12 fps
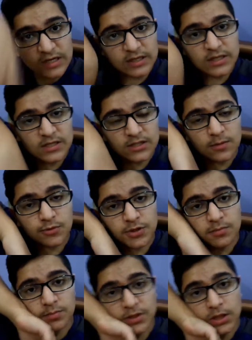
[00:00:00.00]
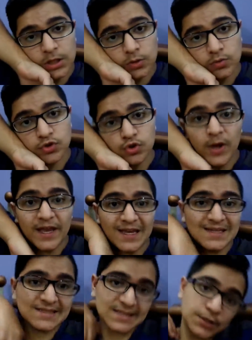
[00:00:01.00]
description below so I
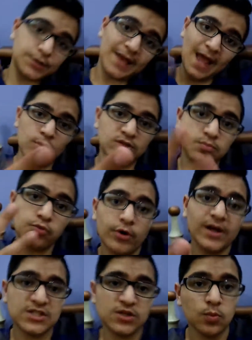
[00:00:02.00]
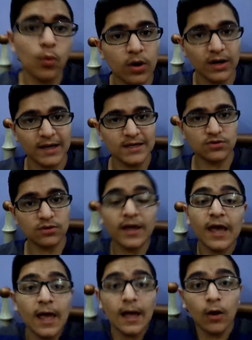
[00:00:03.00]
can send you out the products you want guys
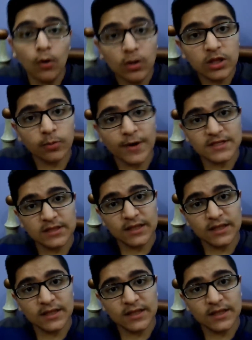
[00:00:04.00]
okay all the prices are